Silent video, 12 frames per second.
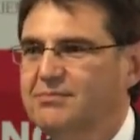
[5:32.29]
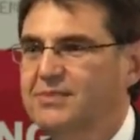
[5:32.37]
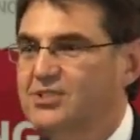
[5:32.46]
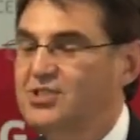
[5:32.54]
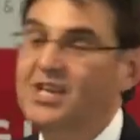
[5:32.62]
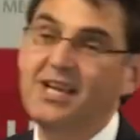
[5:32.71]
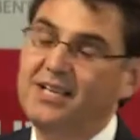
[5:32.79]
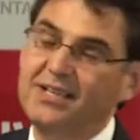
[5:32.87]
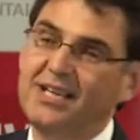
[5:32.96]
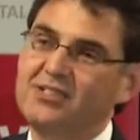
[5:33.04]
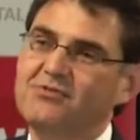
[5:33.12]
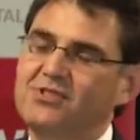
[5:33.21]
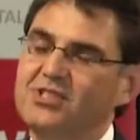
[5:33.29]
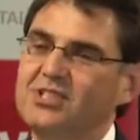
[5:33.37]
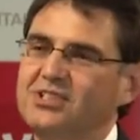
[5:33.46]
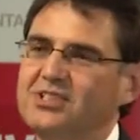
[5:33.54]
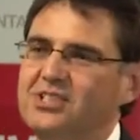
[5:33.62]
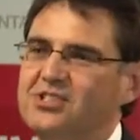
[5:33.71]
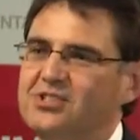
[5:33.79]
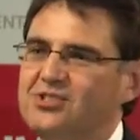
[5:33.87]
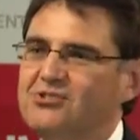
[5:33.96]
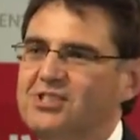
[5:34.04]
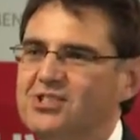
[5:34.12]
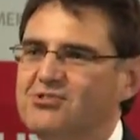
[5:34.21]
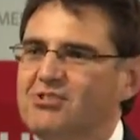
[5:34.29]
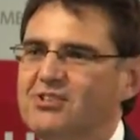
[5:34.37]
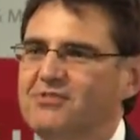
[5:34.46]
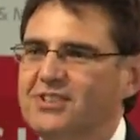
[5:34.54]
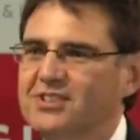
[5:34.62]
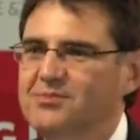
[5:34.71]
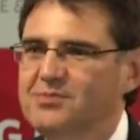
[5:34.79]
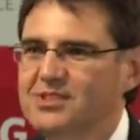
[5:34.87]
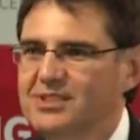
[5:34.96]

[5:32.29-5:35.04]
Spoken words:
let's say, has facilities to treat stroke victims,